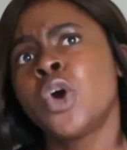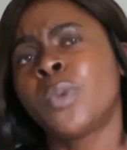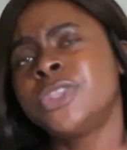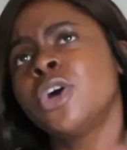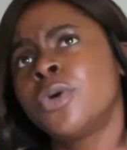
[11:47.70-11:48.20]

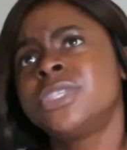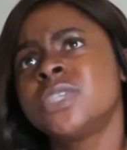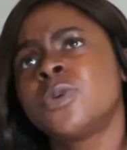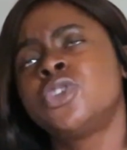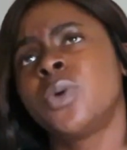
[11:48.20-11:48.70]
what the
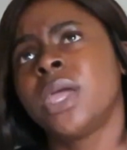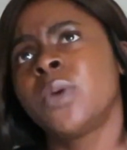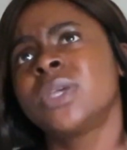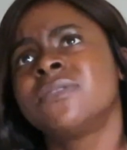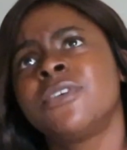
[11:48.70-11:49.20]
OTs were doing
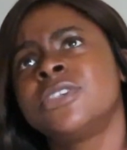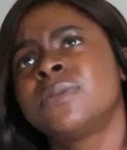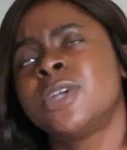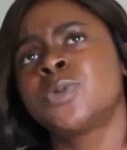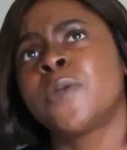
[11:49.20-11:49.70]
was very
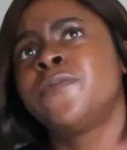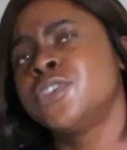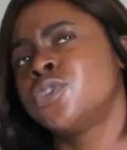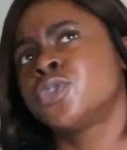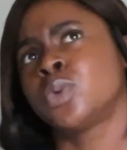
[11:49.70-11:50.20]
similar to what
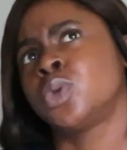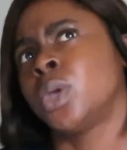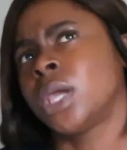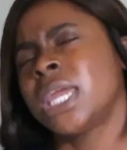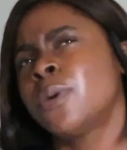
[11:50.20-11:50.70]
physios were
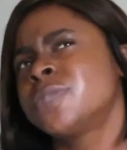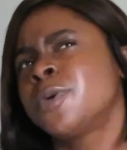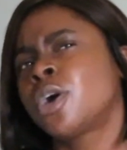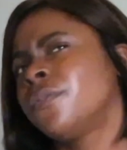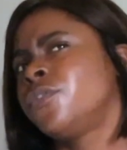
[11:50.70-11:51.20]
doing, and I was a
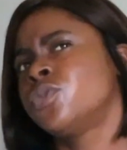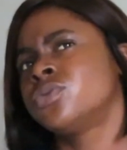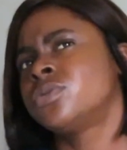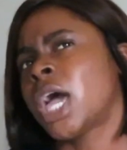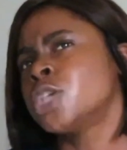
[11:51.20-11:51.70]
bit
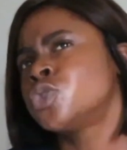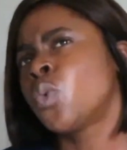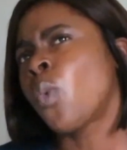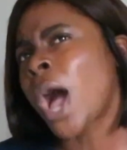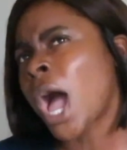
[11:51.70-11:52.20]
confused as to
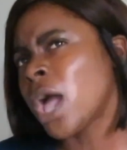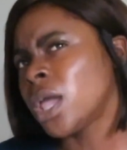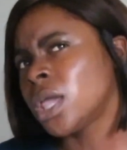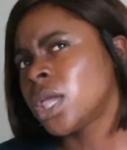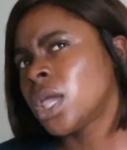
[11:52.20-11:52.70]

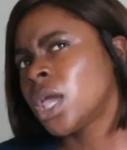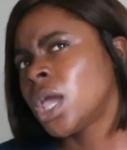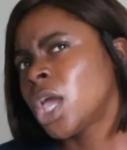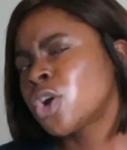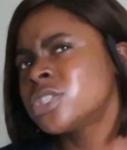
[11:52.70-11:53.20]
why.
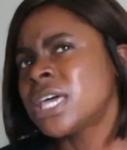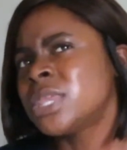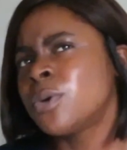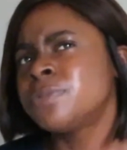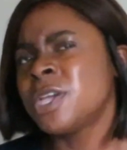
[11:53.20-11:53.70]
Because
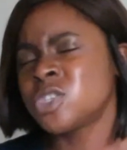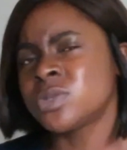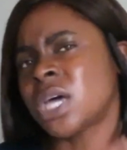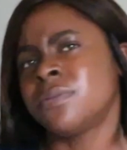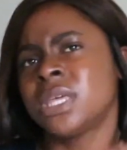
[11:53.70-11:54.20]
there were patients
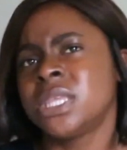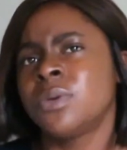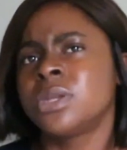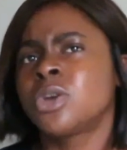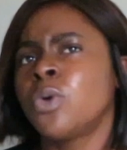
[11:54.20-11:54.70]
who told me that they
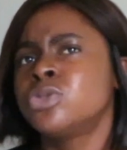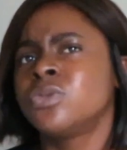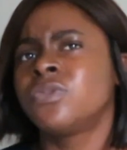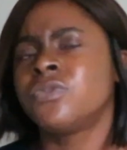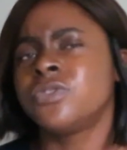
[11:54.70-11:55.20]
would go
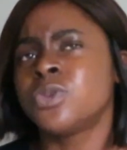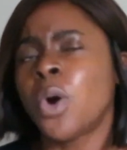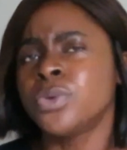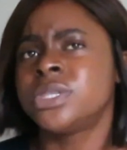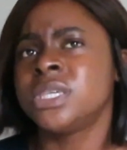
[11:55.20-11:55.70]
to
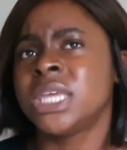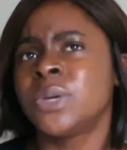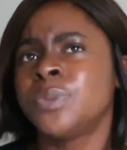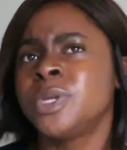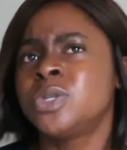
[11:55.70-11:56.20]
OT and they
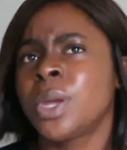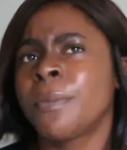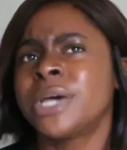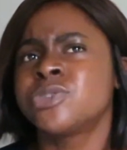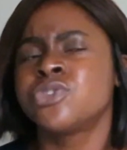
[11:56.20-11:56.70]
would be doing
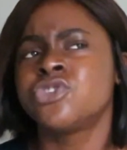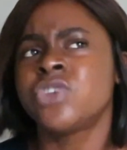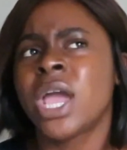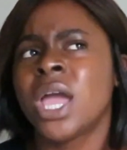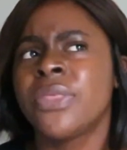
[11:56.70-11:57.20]
muscle
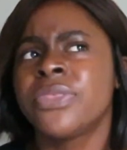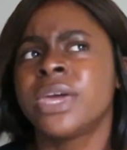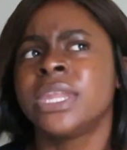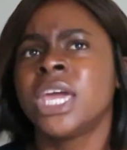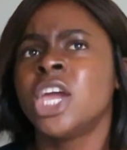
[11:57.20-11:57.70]
strength
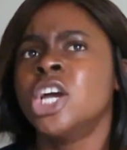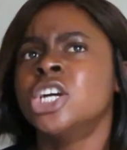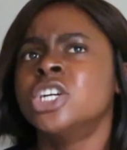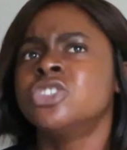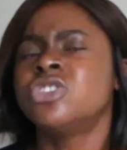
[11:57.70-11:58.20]
and
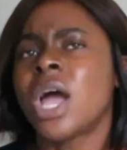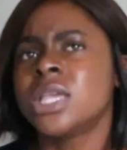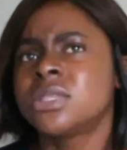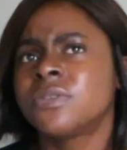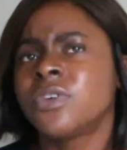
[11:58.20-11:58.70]

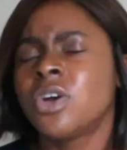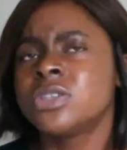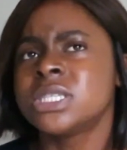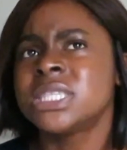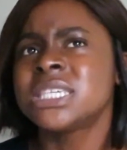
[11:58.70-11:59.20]

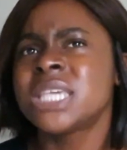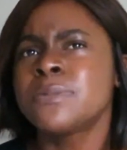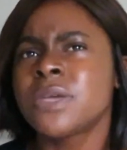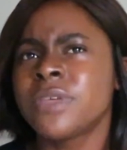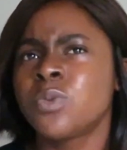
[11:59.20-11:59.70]
transfers and the
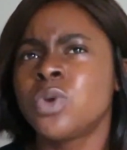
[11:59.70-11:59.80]
same stuff that